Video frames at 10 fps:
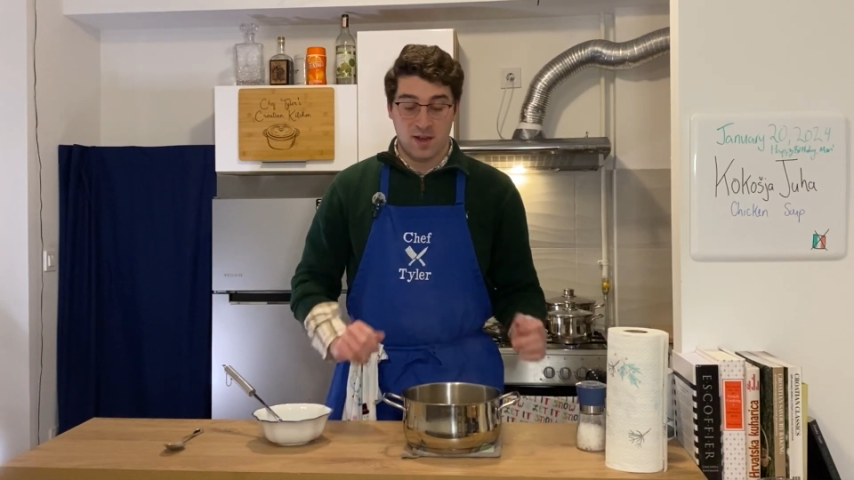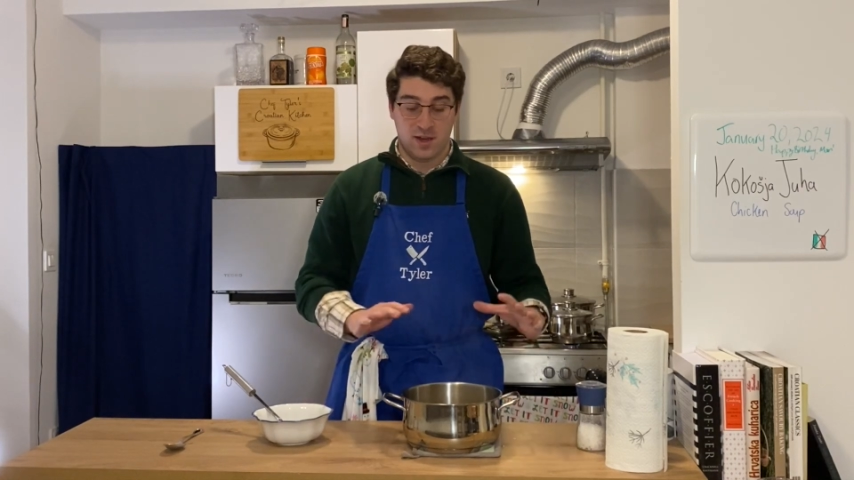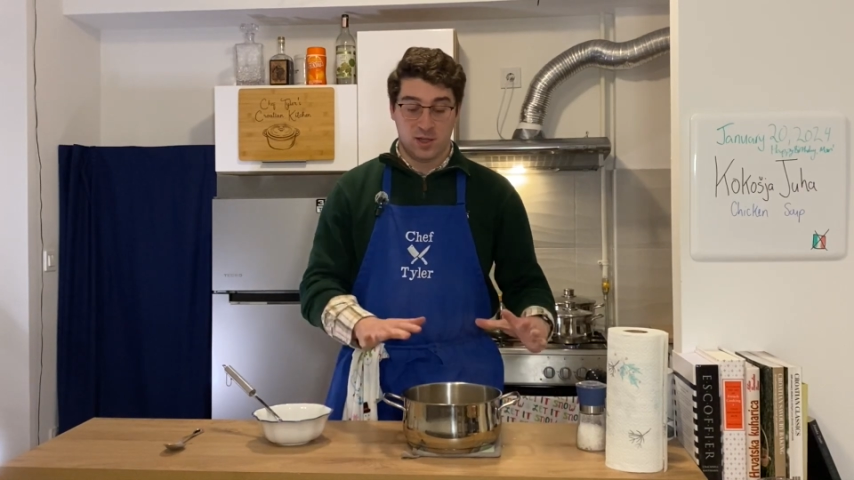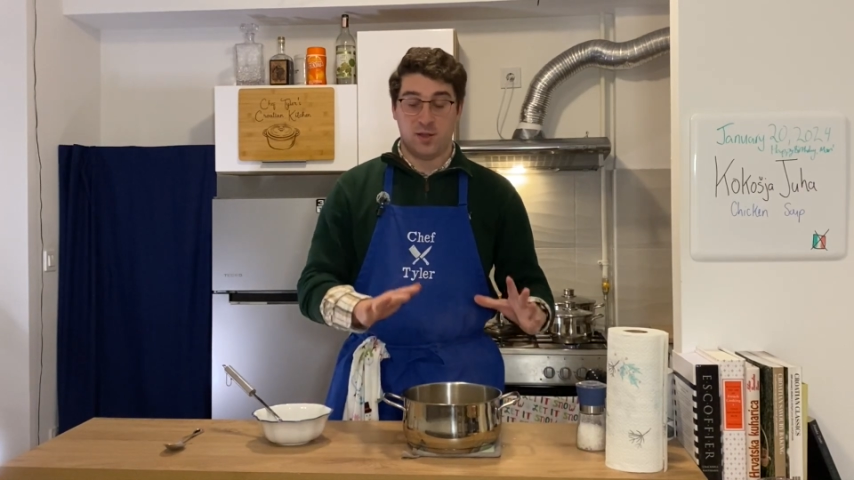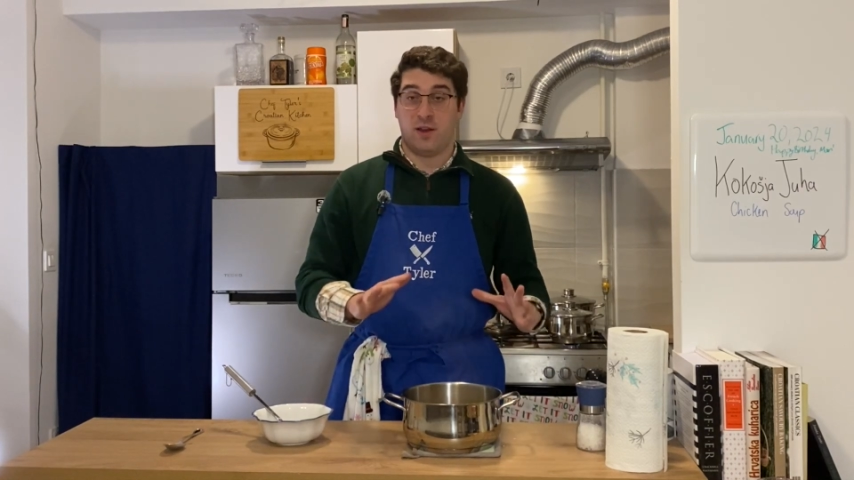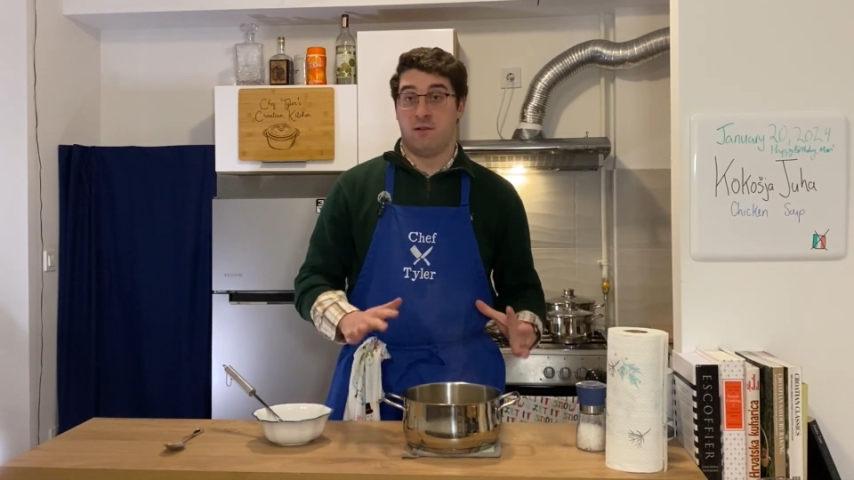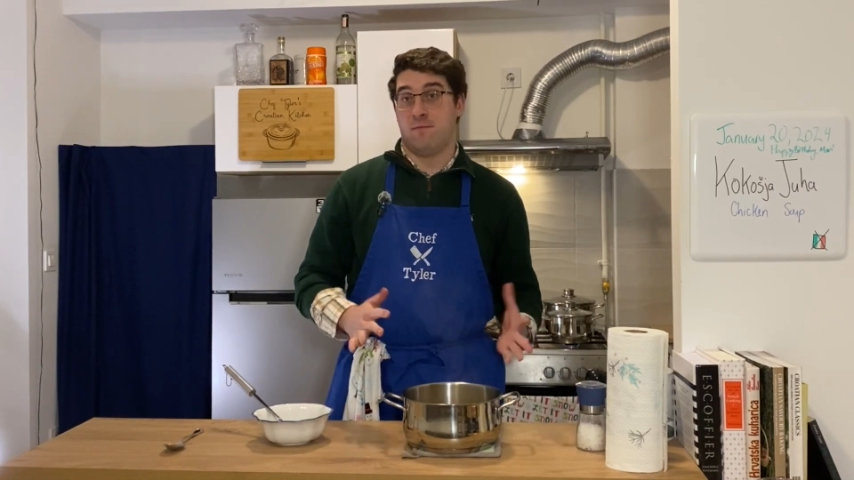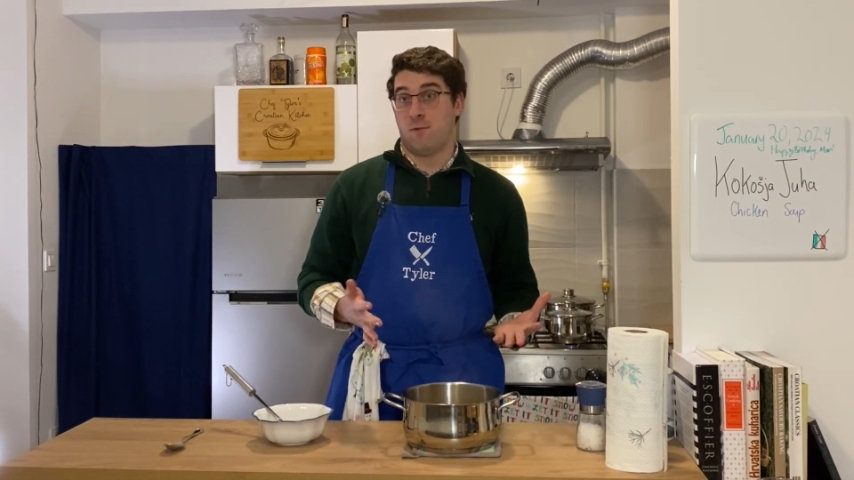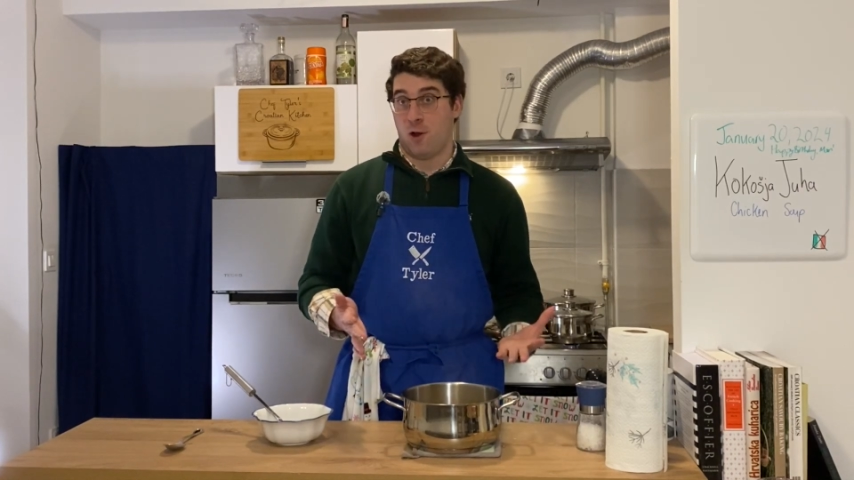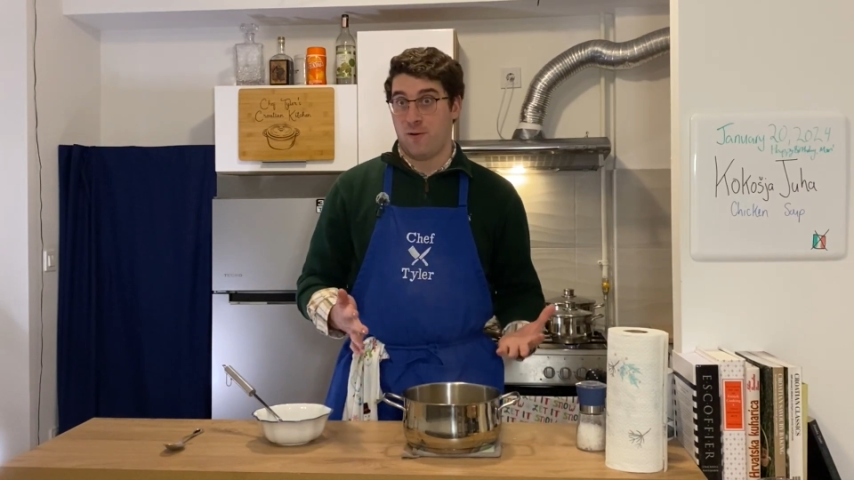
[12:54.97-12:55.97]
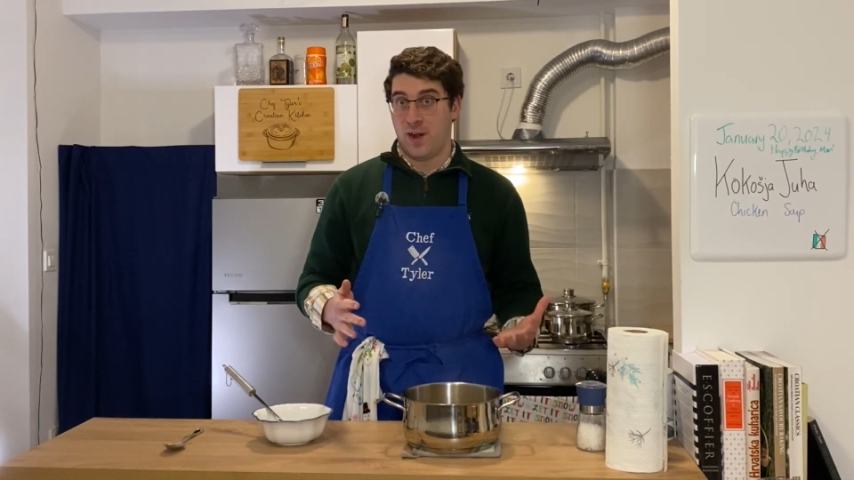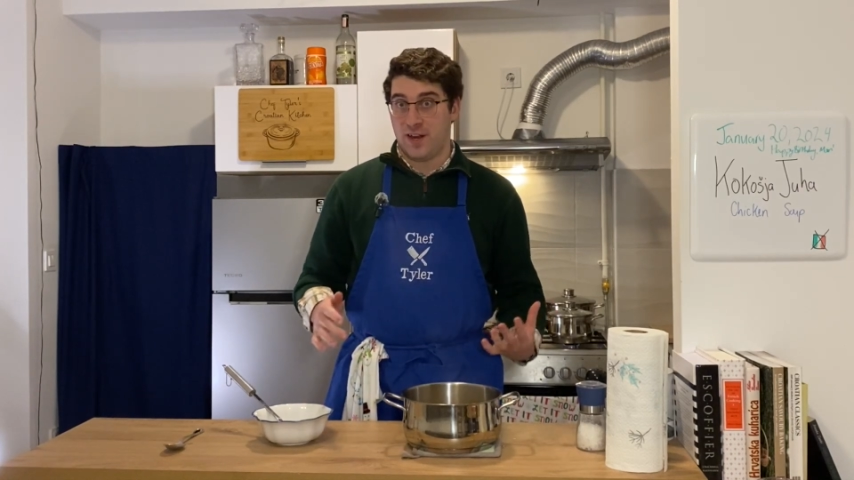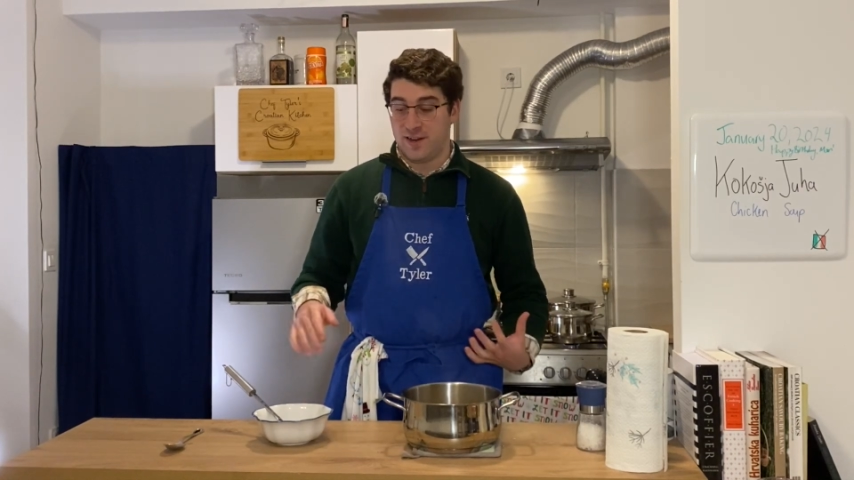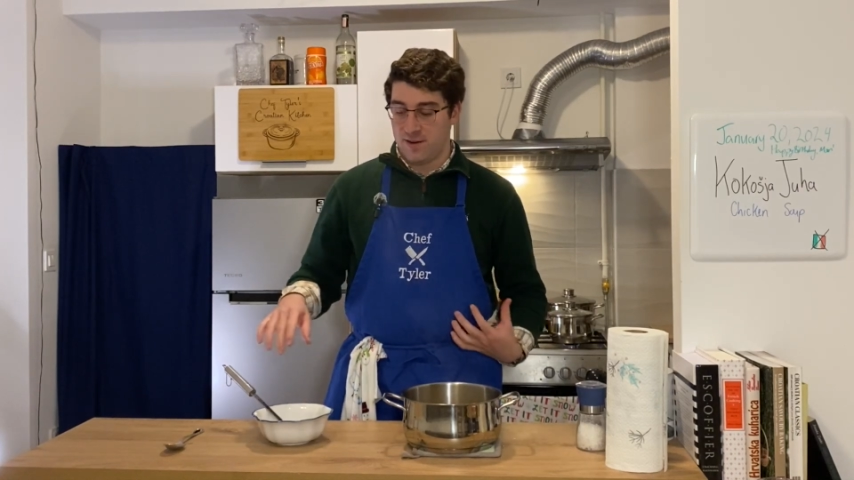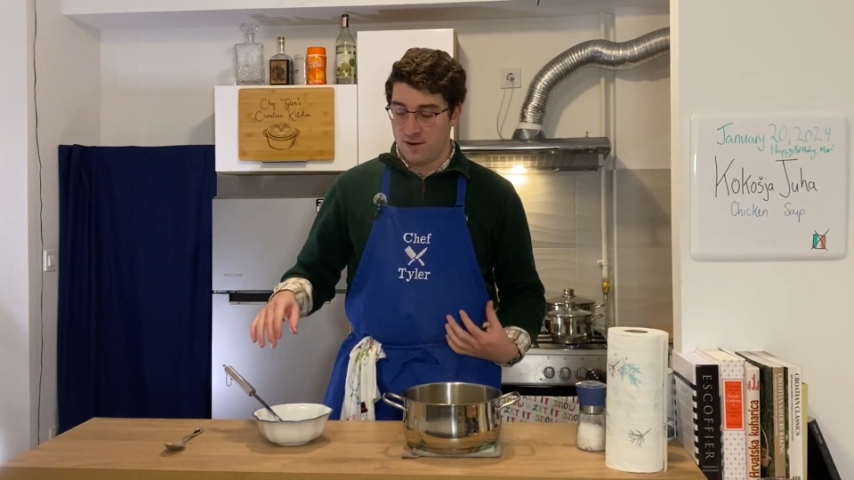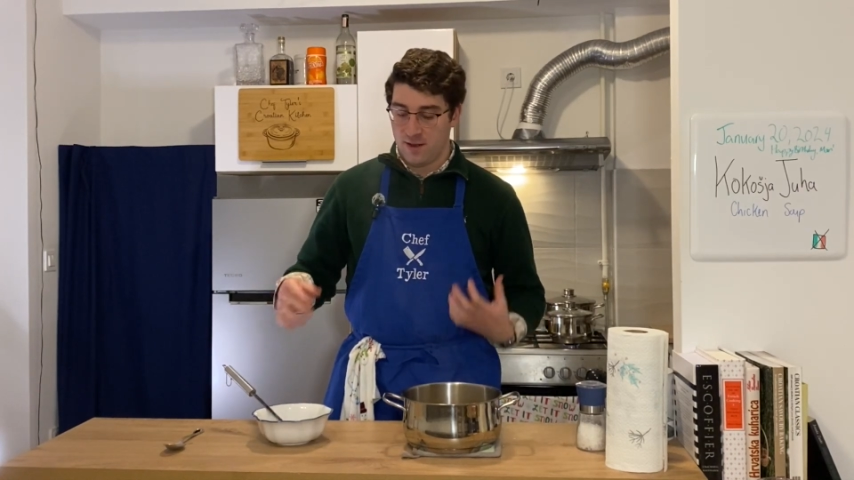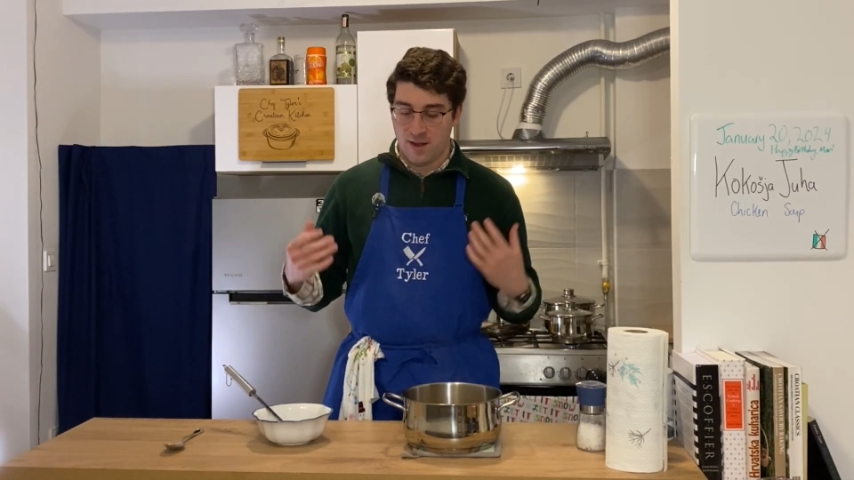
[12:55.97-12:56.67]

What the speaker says: so they are already done.